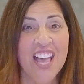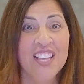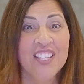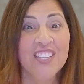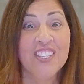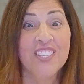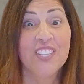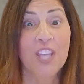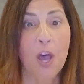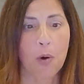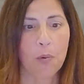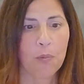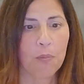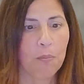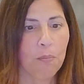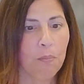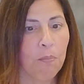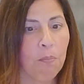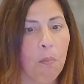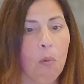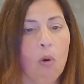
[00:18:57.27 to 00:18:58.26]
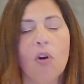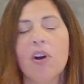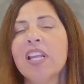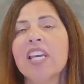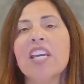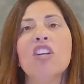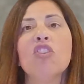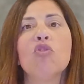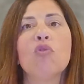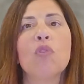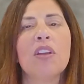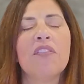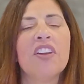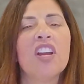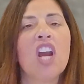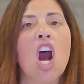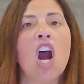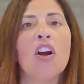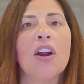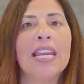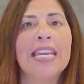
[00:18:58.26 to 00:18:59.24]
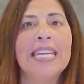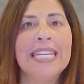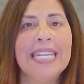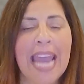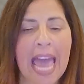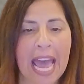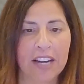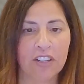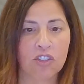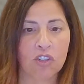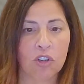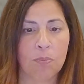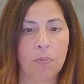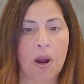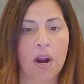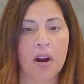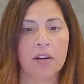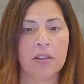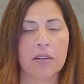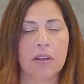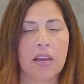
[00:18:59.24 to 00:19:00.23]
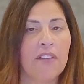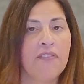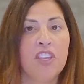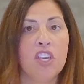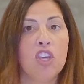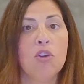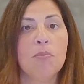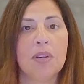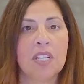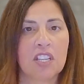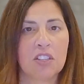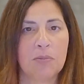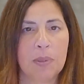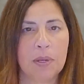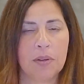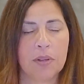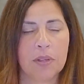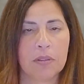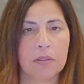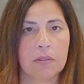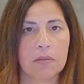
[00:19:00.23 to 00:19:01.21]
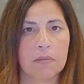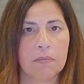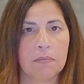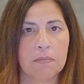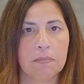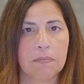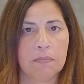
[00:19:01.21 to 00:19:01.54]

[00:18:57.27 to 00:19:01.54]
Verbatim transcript: So, mourning and grieving are a natural part of the human experience.